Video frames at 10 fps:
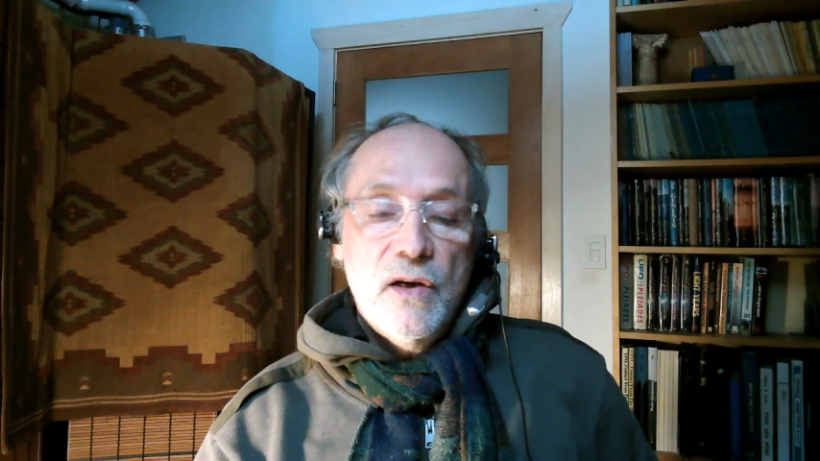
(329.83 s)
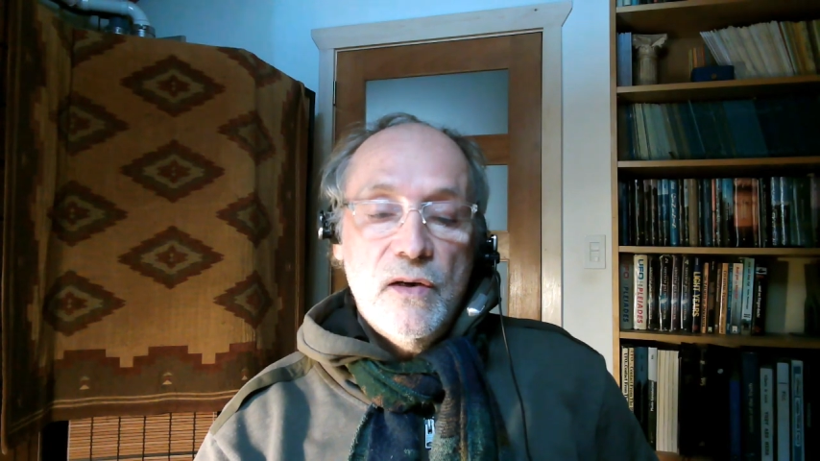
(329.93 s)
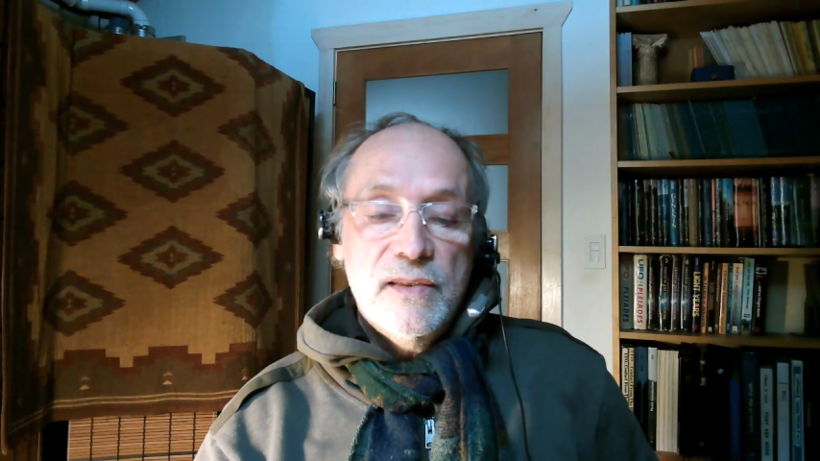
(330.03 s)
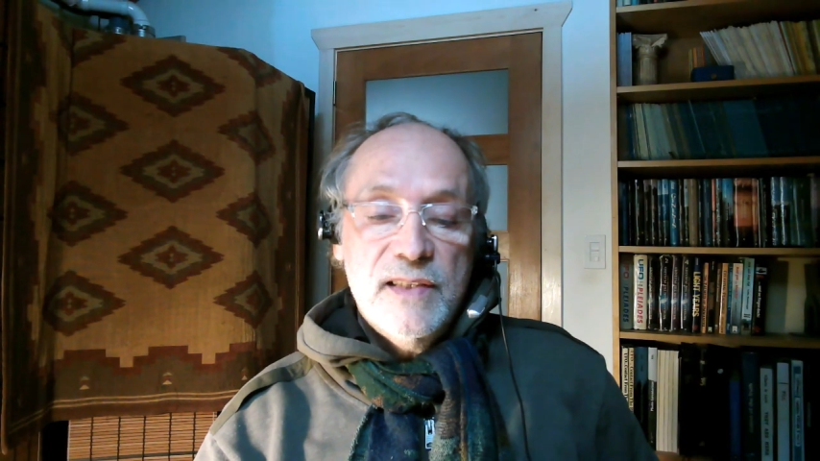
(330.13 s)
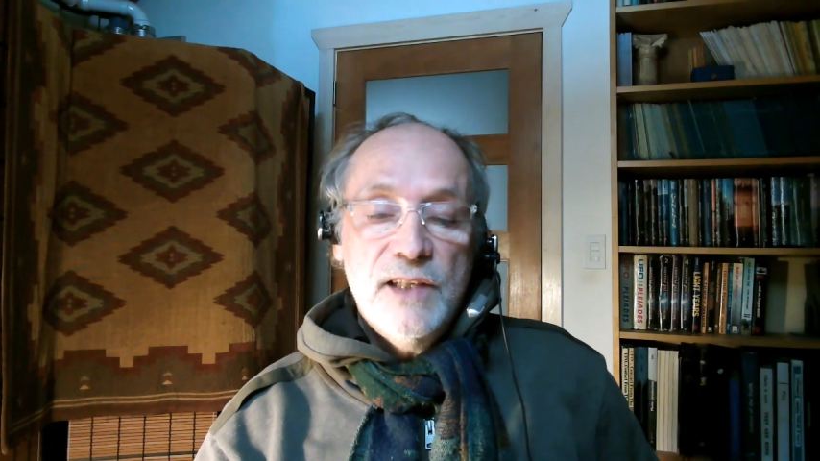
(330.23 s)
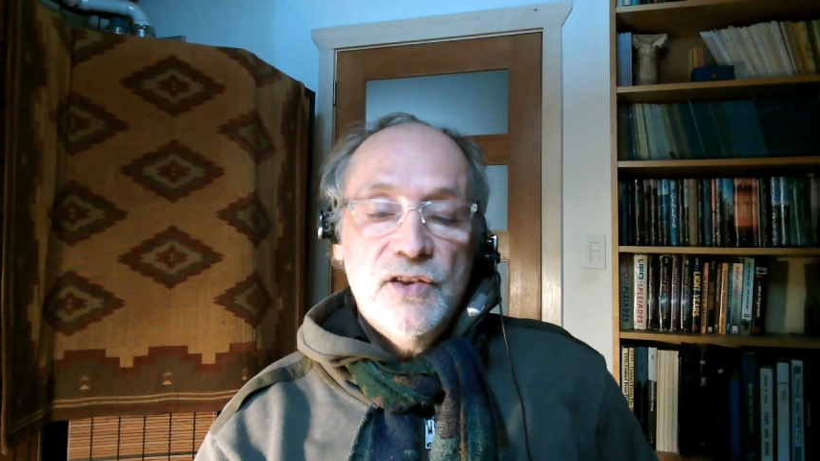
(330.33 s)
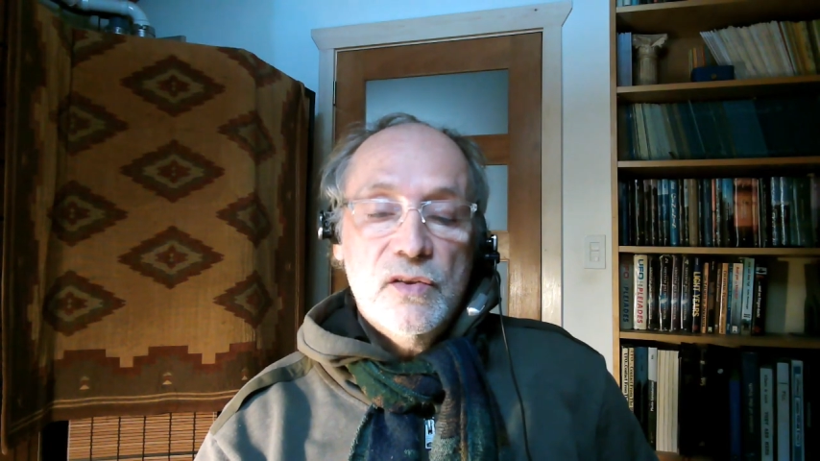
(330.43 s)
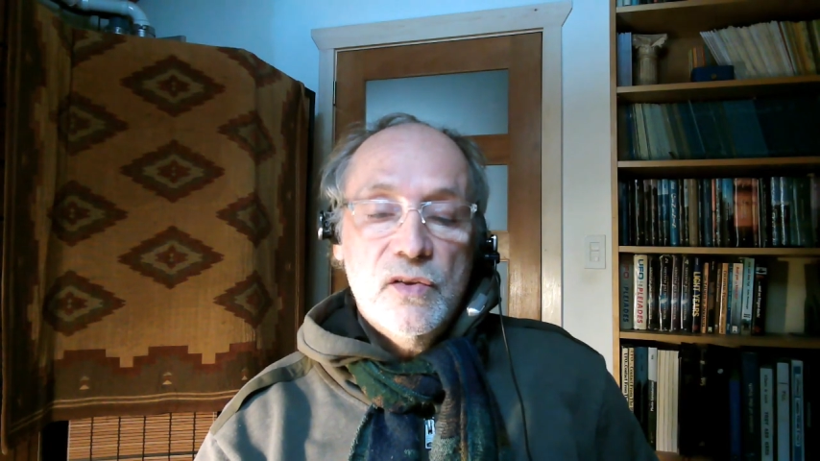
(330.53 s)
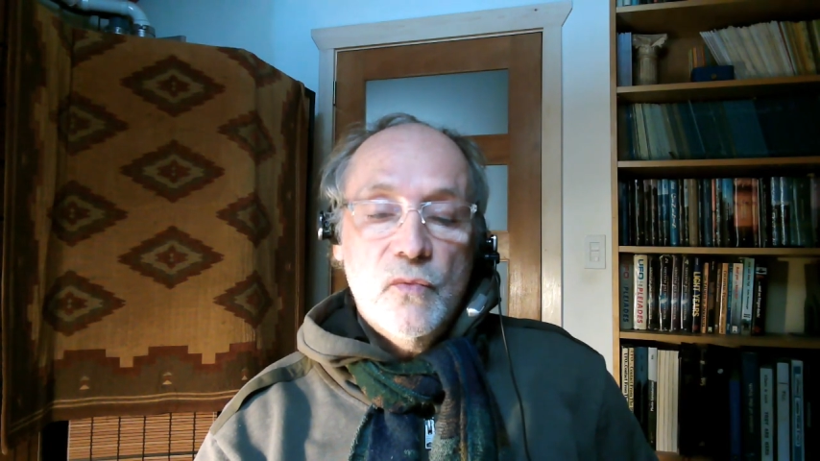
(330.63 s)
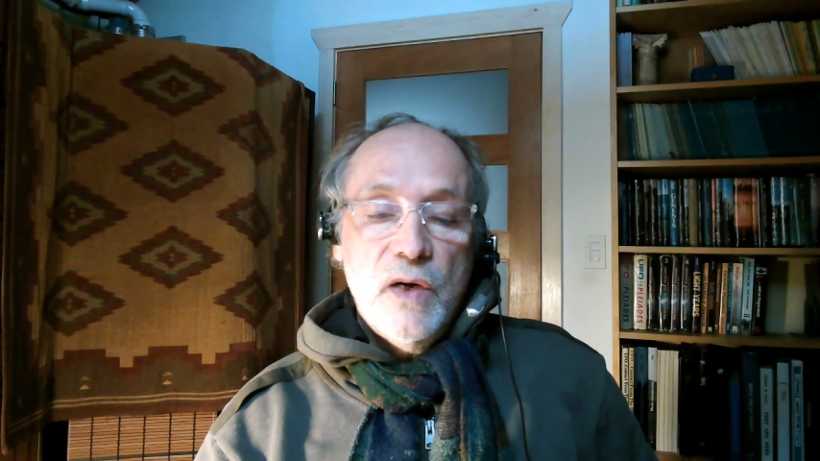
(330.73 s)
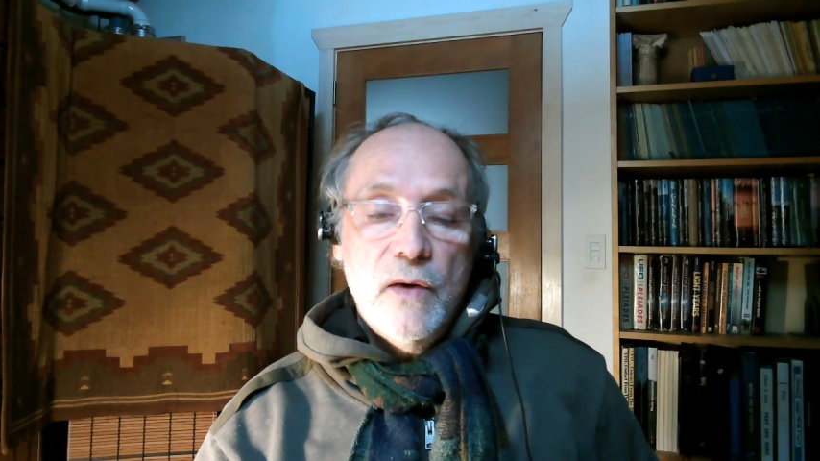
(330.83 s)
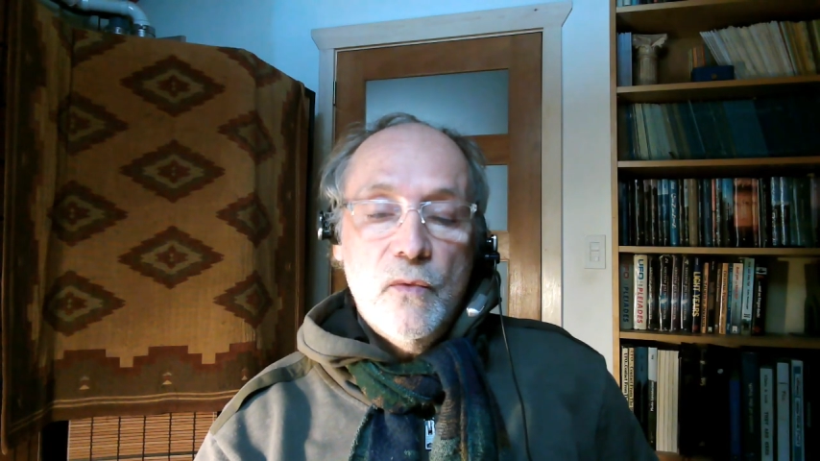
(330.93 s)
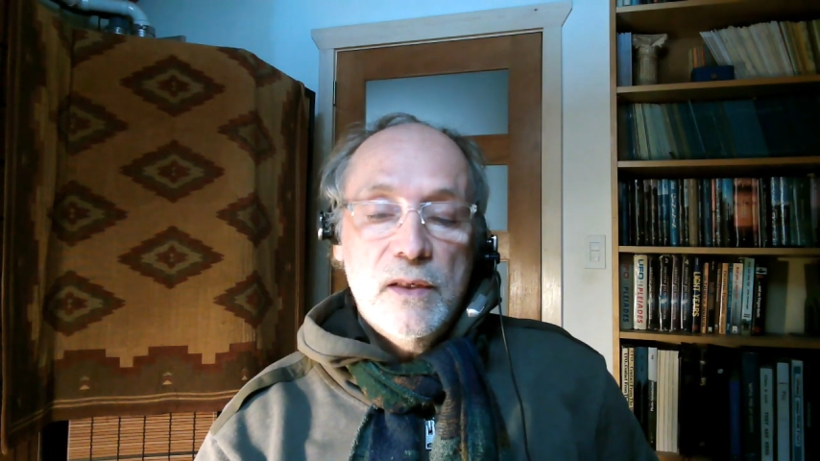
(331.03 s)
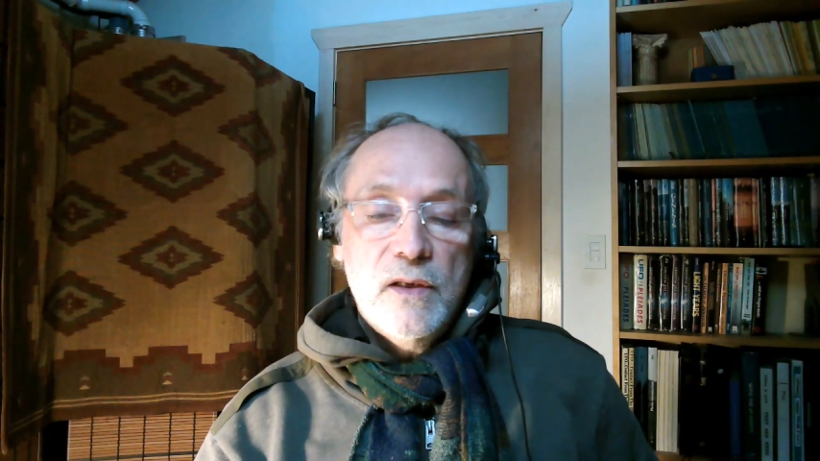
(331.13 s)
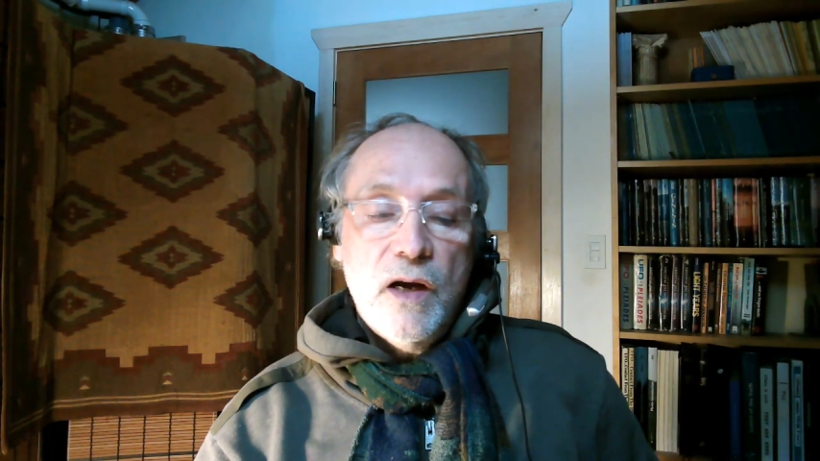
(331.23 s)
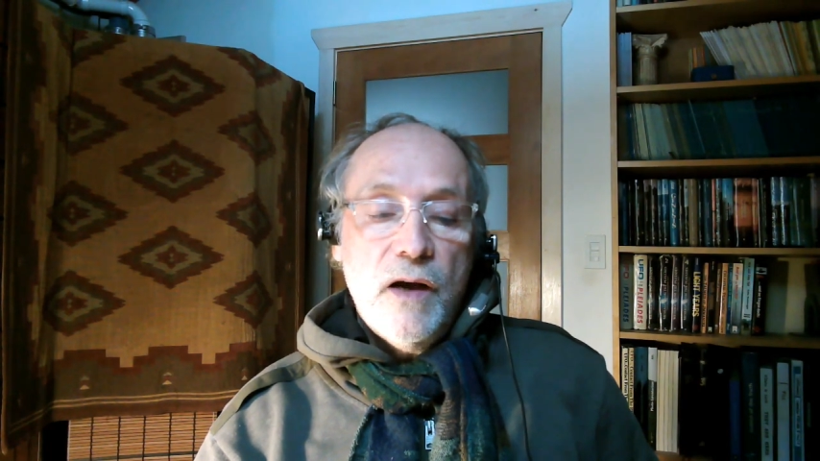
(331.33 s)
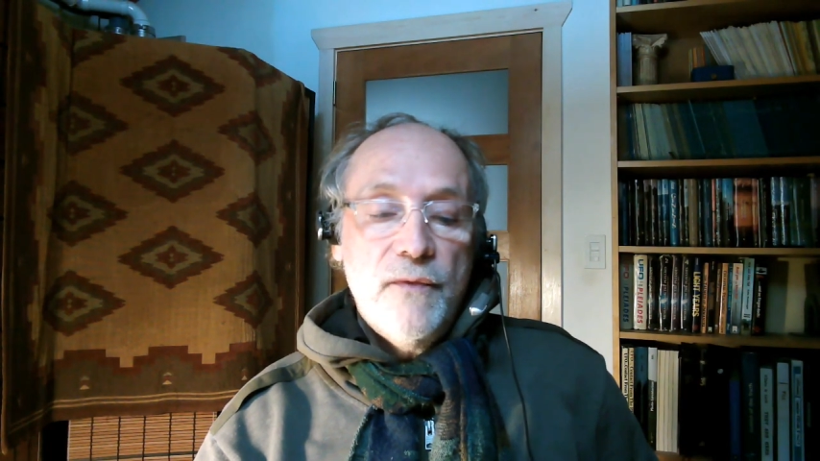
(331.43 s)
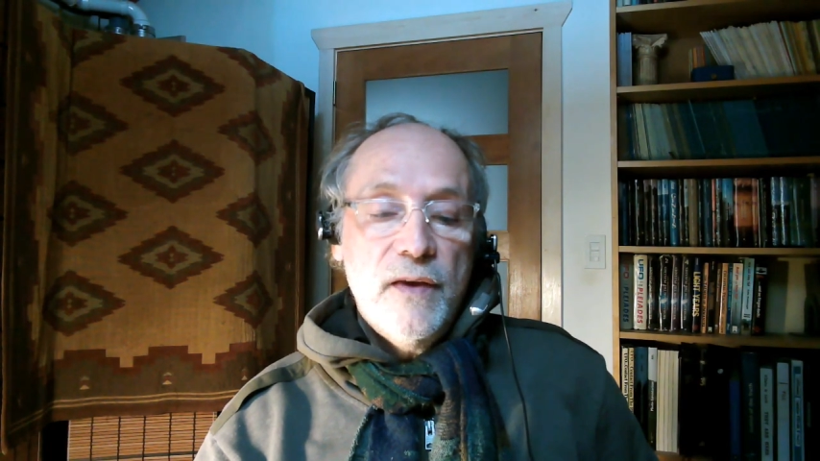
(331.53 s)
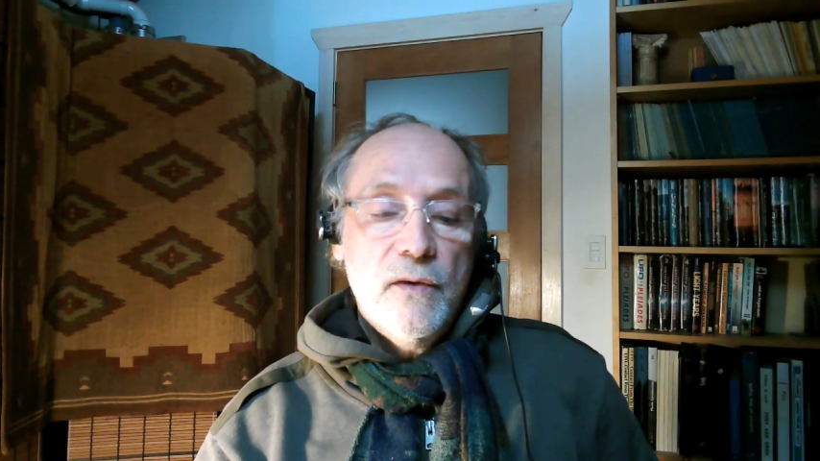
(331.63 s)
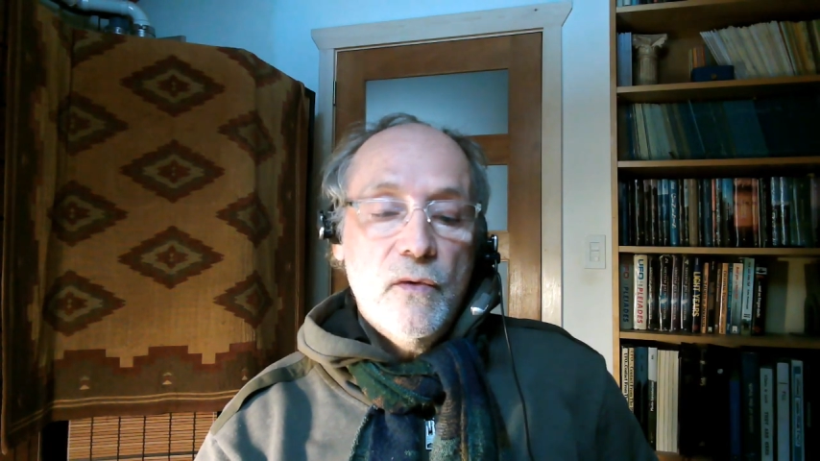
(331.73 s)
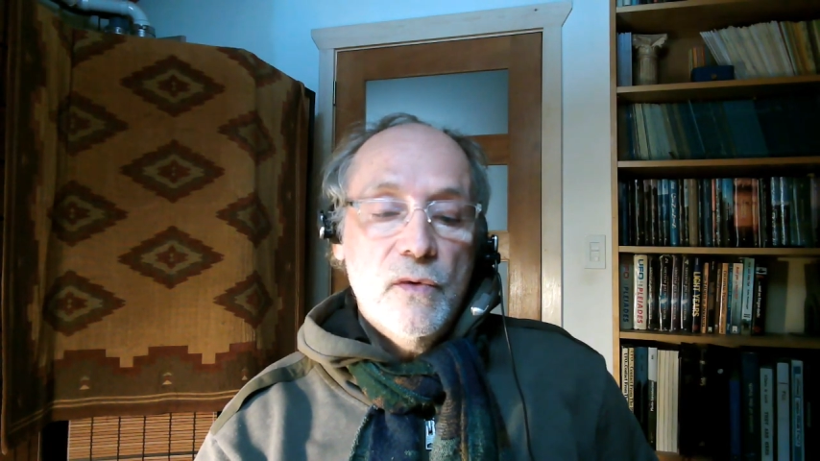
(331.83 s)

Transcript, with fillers: are essential to wear when coughing